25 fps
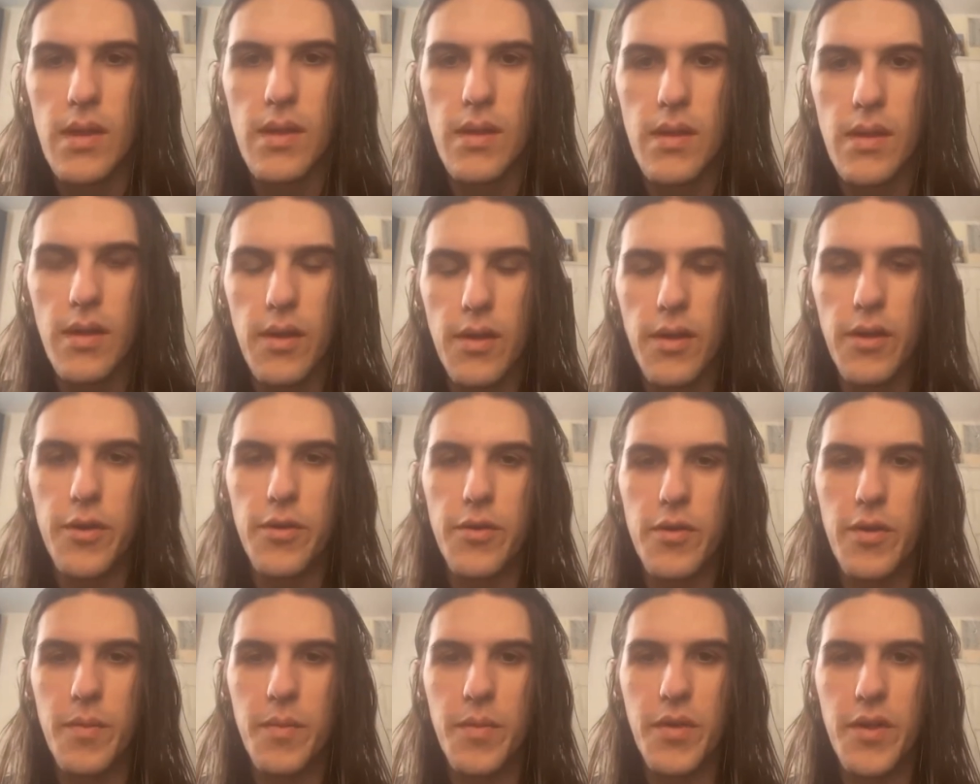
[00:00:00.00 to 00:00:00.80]
Hello,
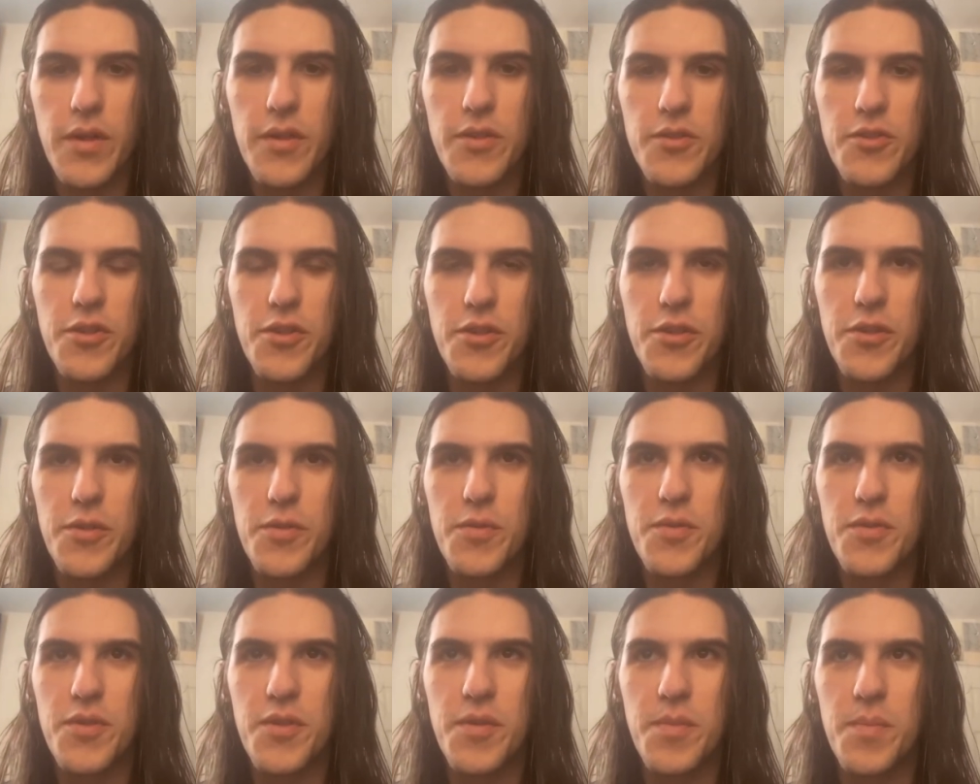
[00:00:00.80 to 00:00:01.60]
I'm going to show you
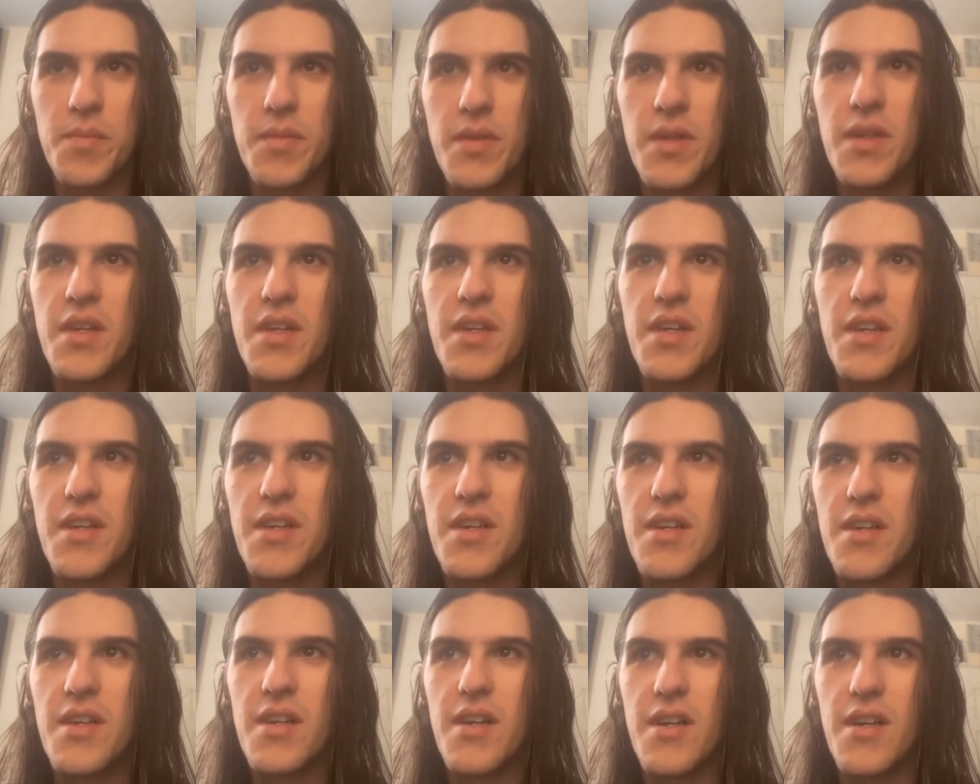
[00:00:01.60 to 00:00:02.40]
some
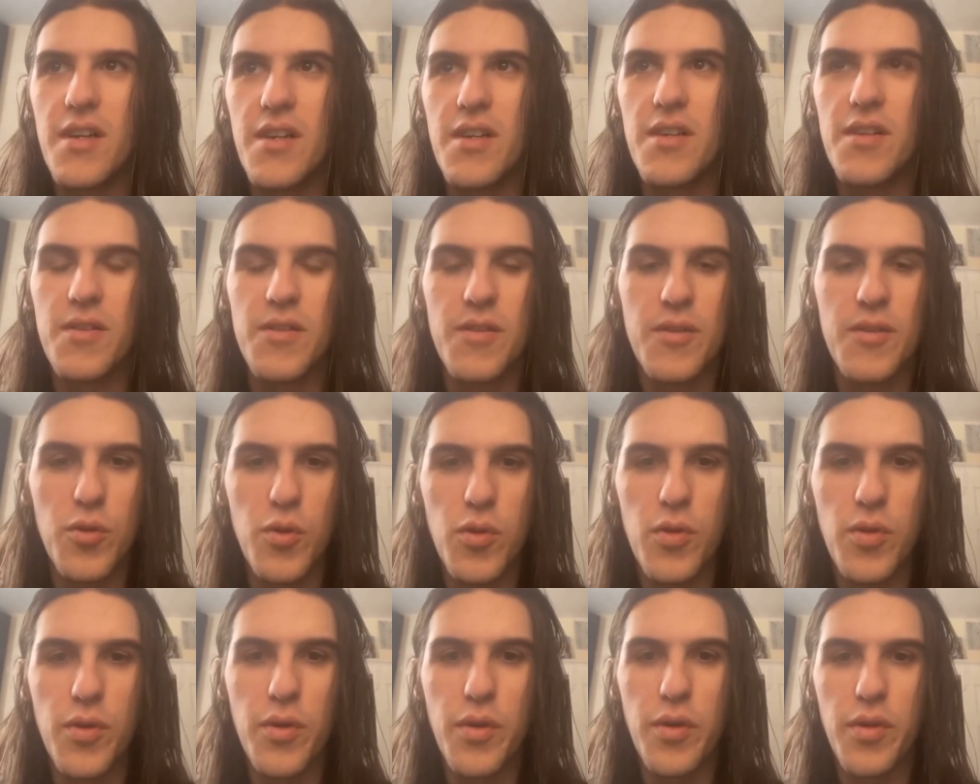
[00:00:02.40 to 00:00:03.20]

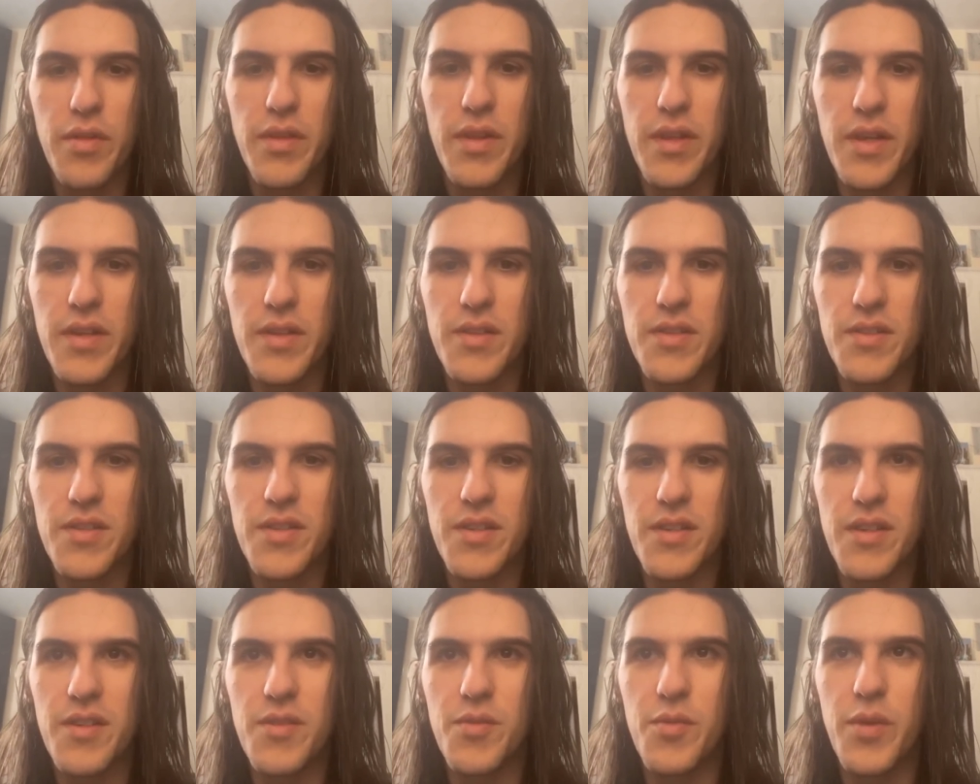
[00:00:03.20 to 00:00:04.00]
cool little things
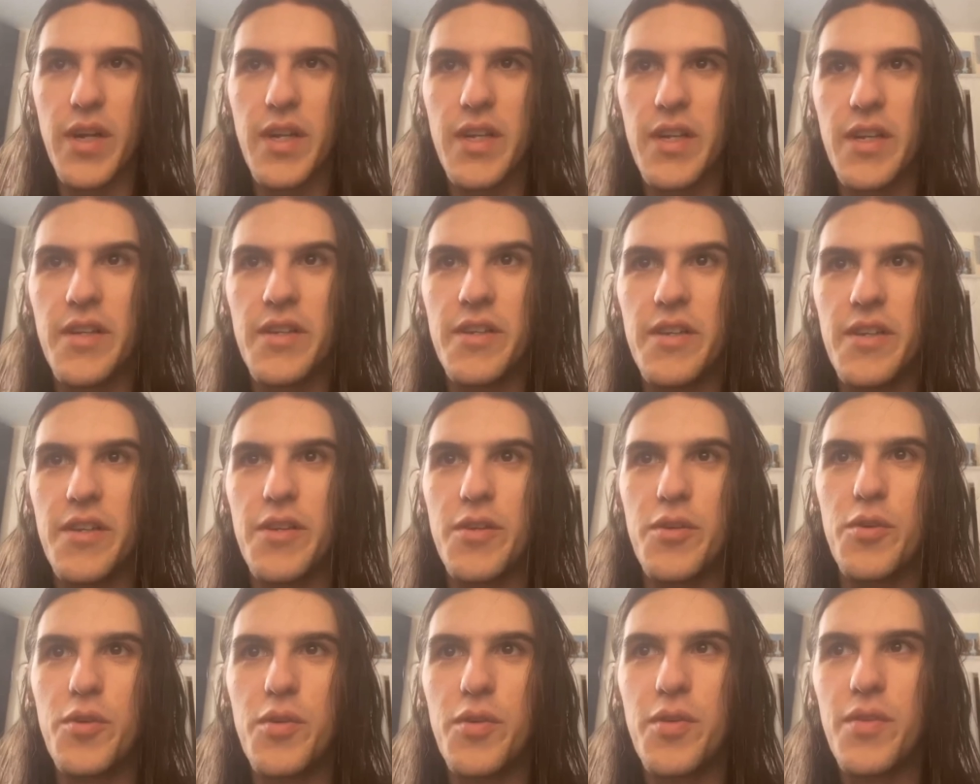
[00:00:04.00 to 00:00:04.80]
in Radiant
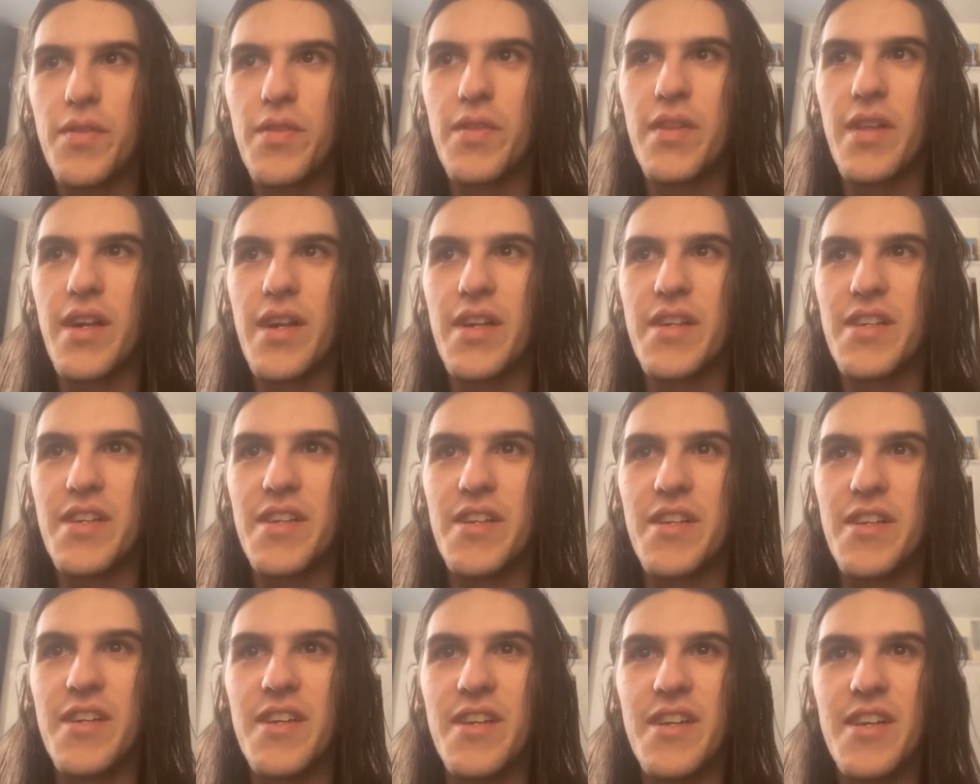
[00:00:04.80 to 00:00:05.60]
Hue that I
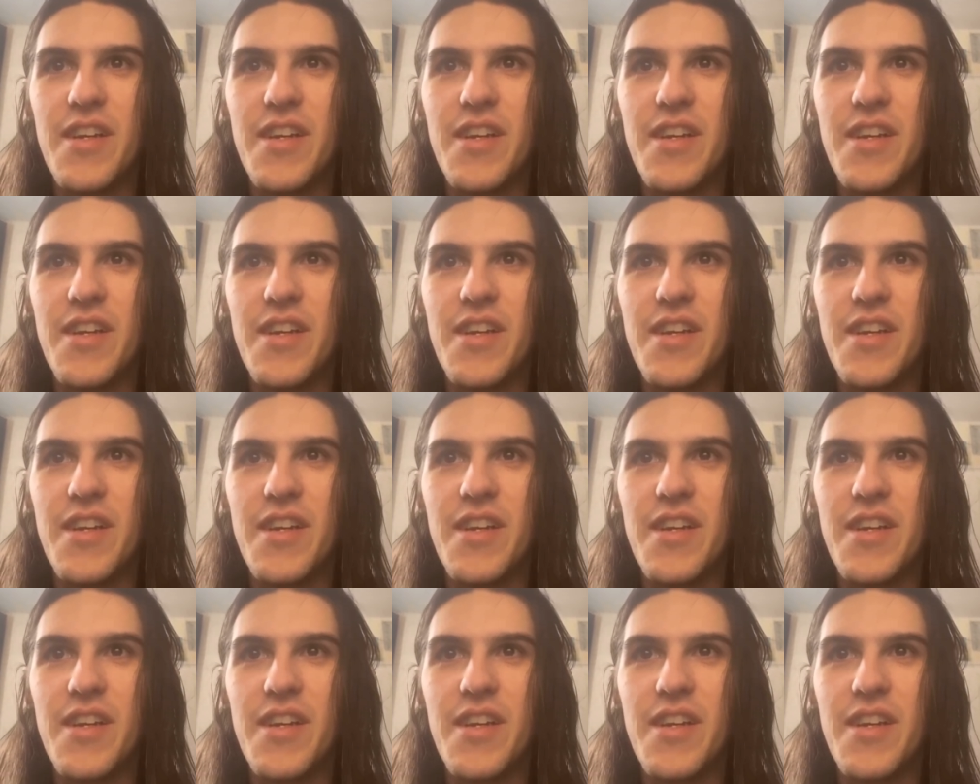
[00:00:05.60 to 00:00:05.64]
did